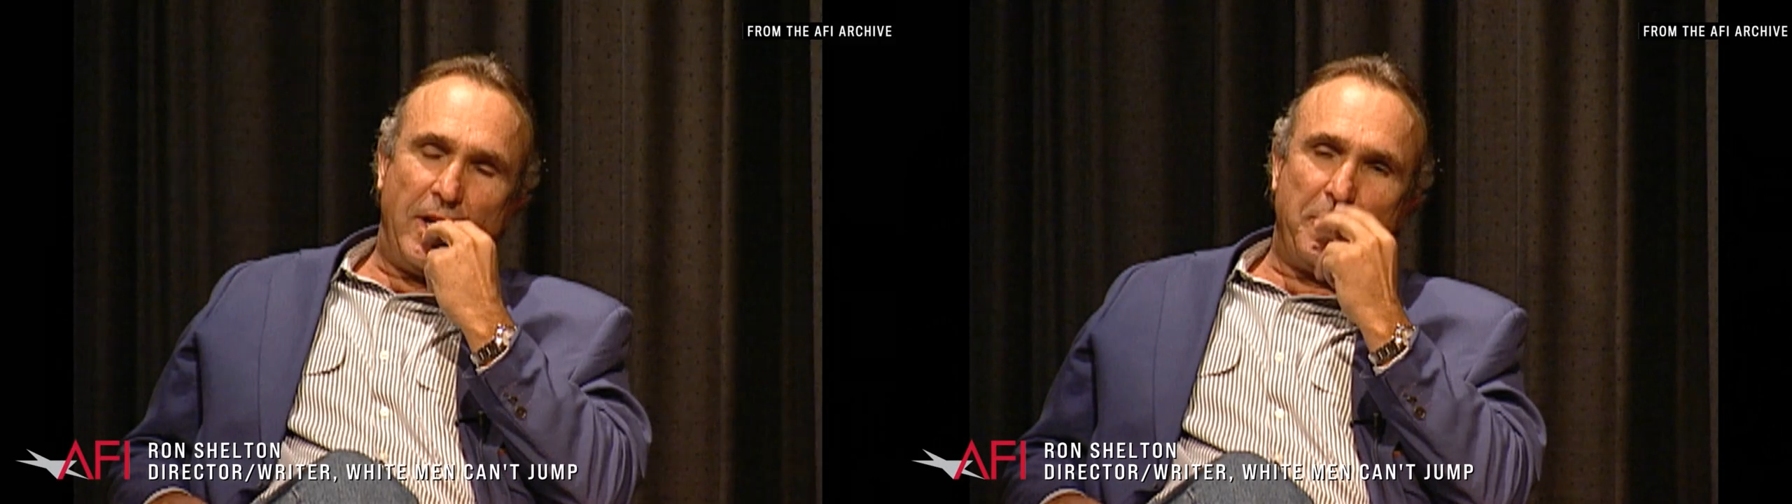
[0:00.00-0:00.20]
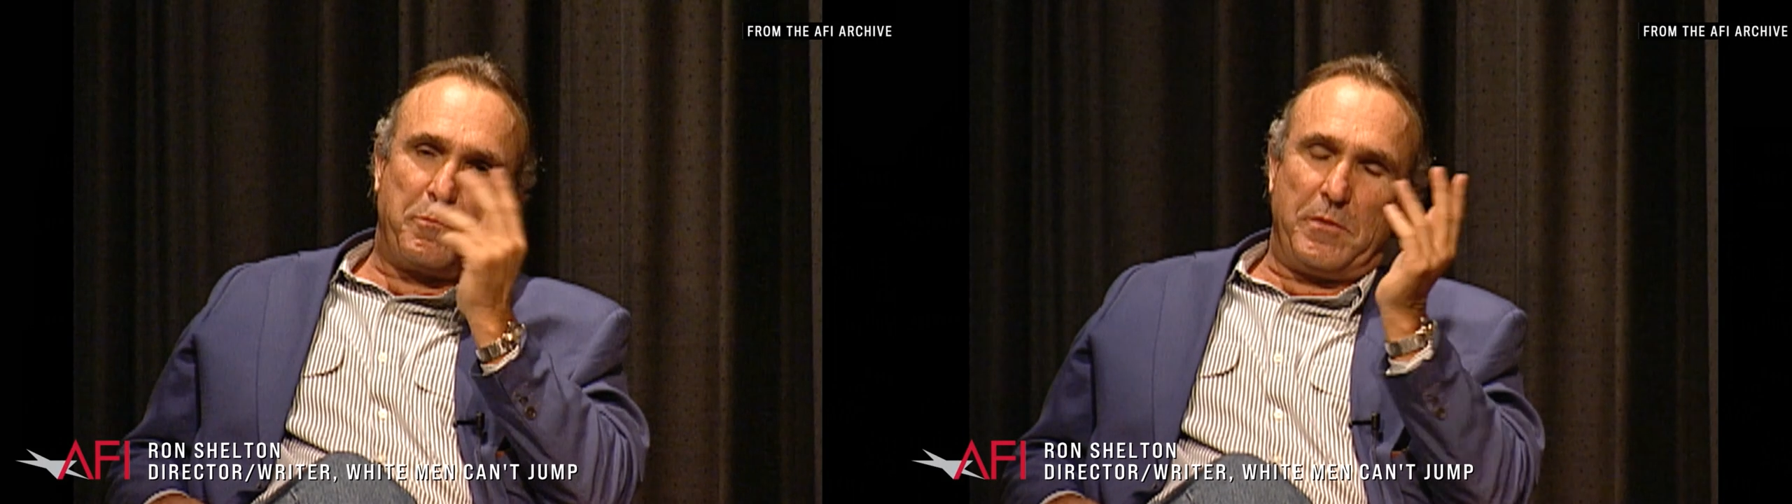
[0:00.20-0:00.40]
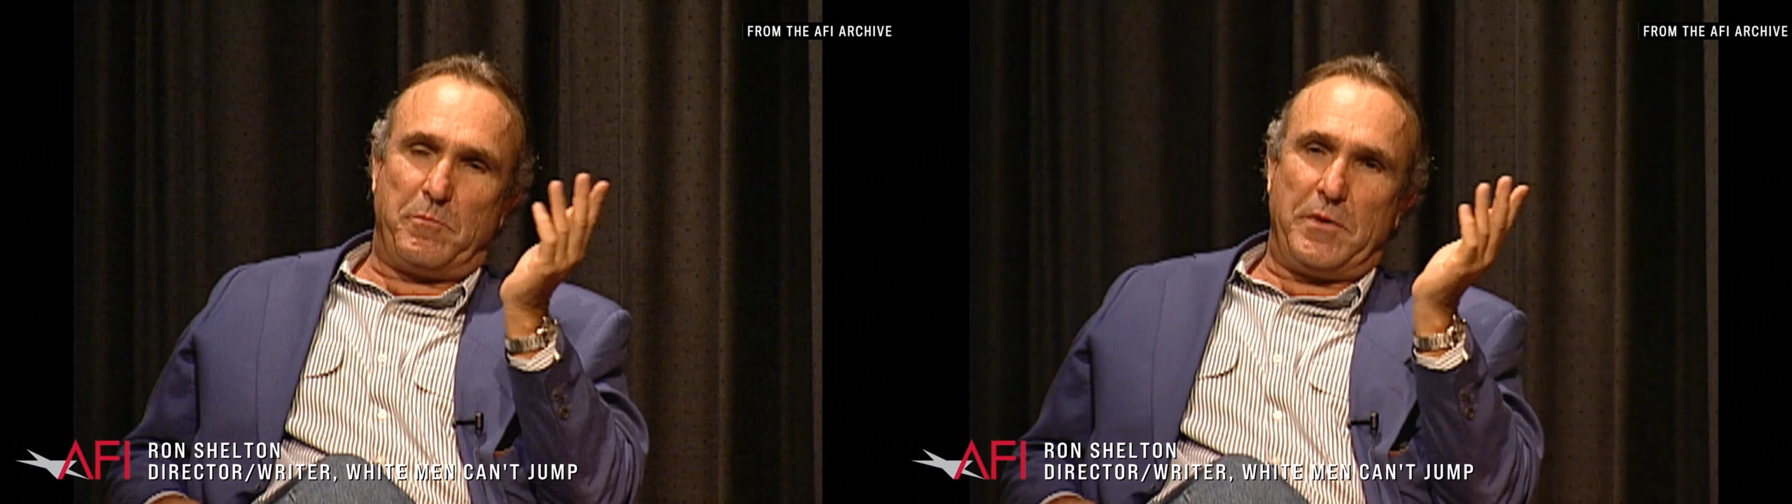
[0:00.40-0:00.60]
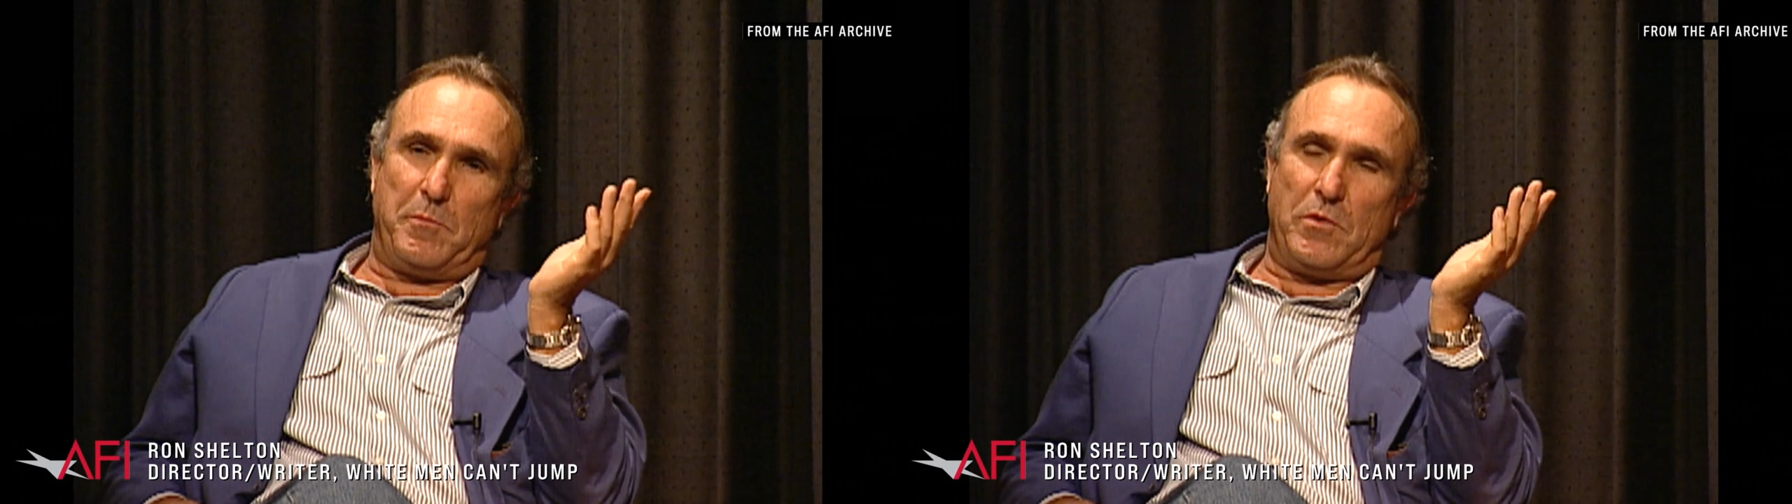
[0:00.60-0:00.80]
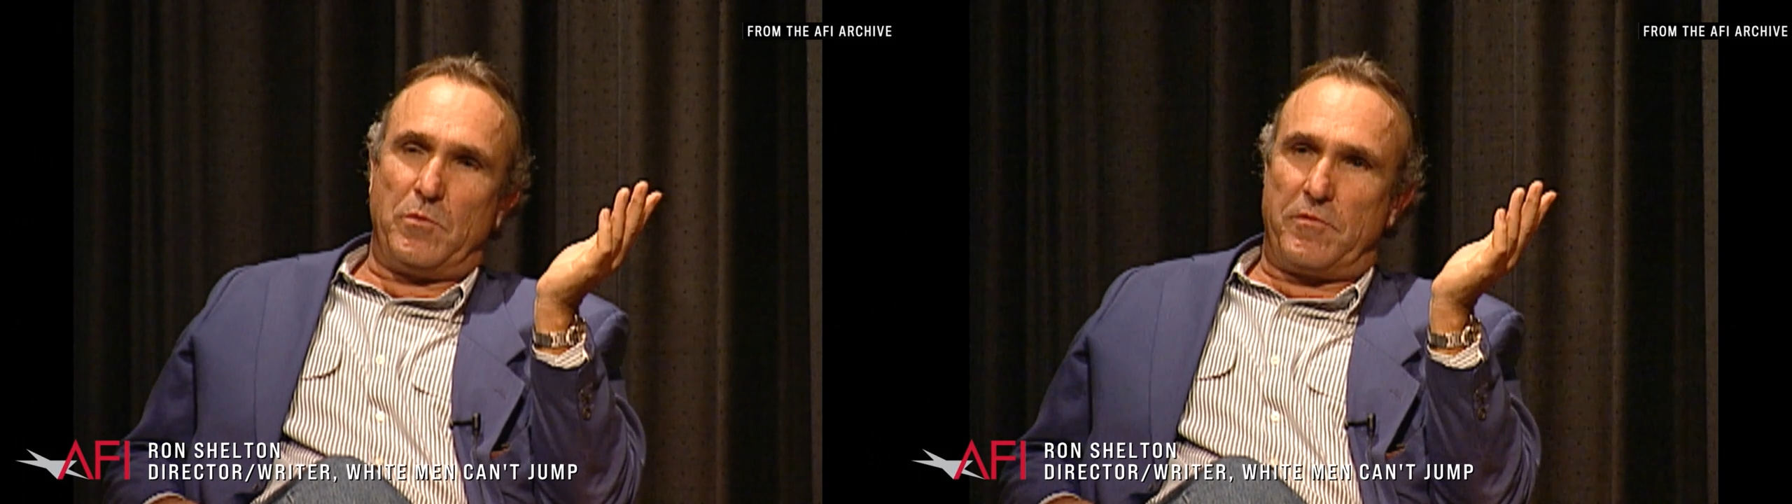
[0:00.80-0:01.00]
like
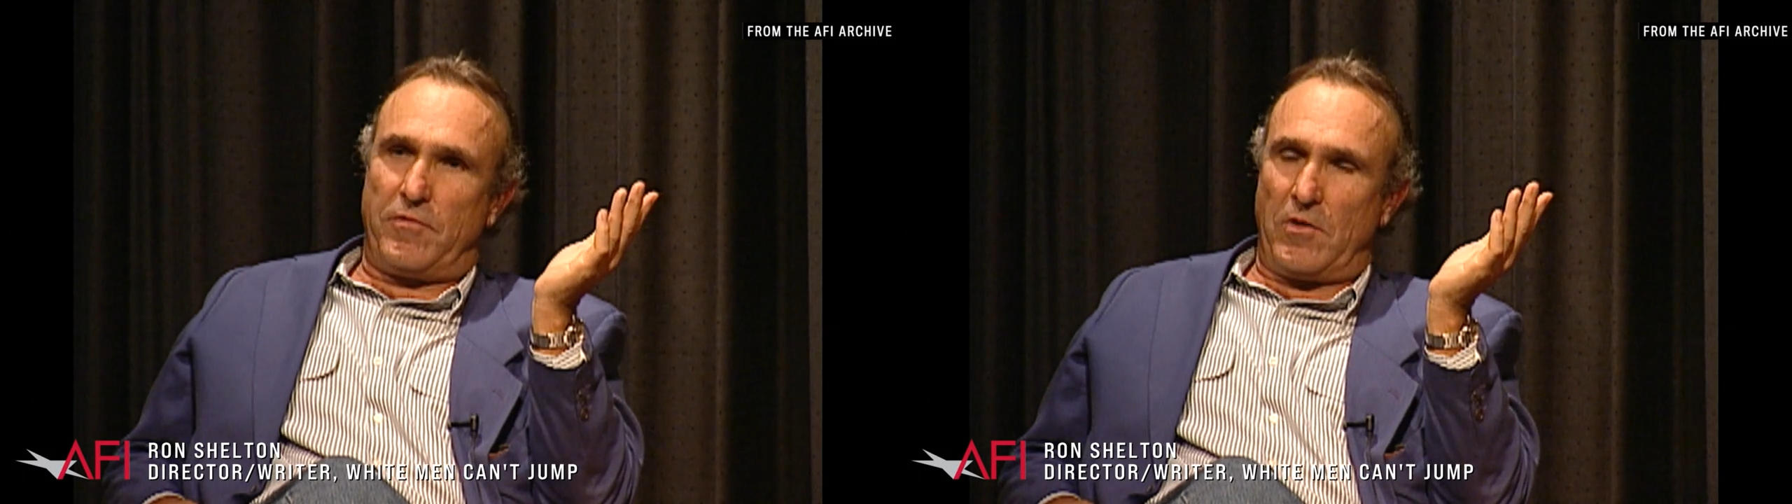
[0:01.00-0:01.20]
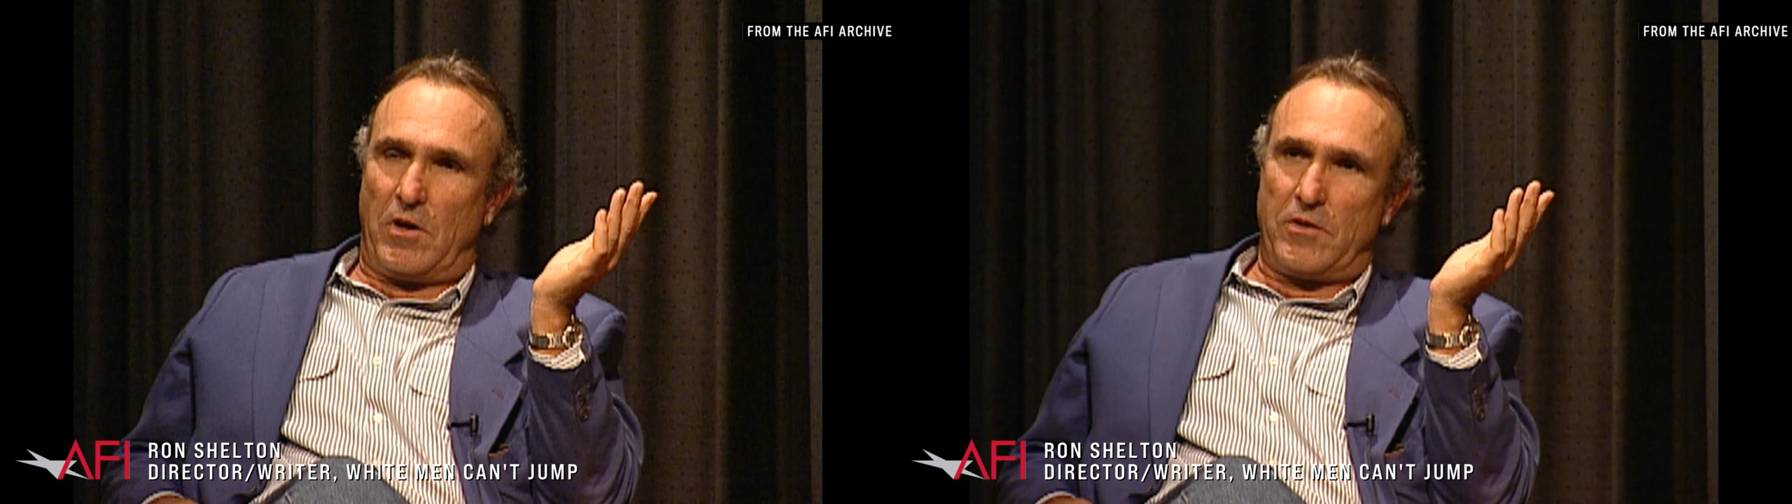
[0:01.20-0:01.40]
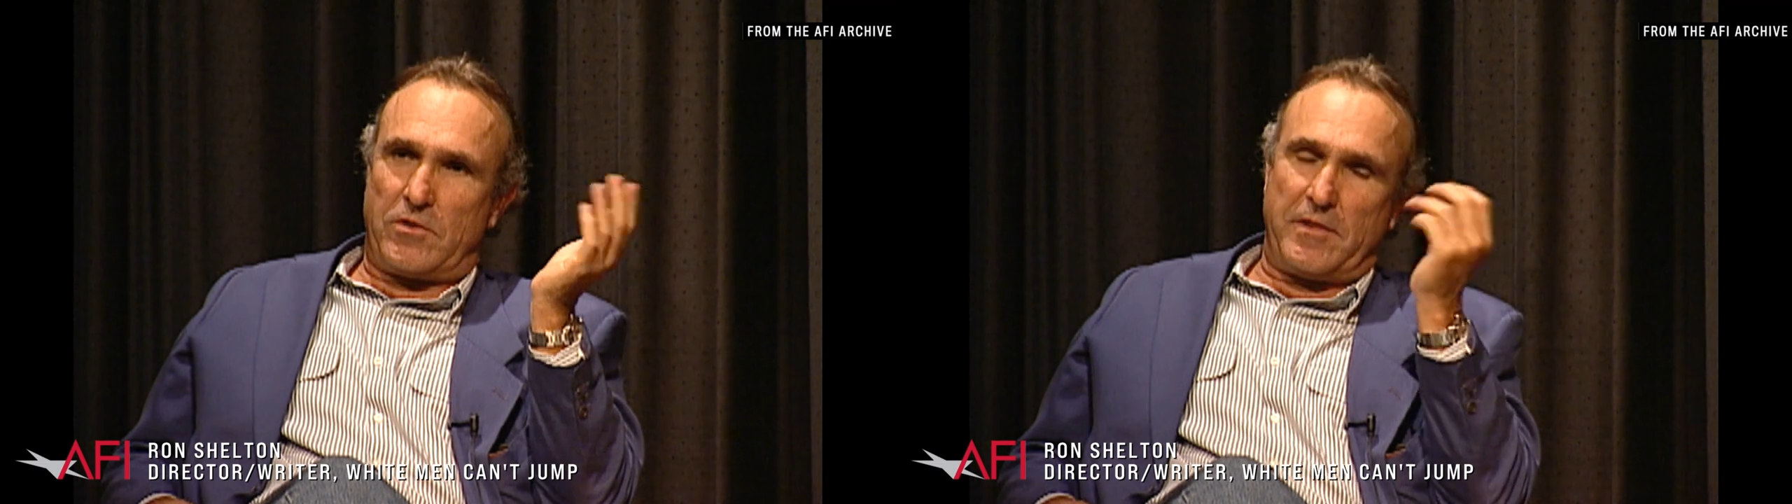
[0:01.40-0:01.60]
people with flaws.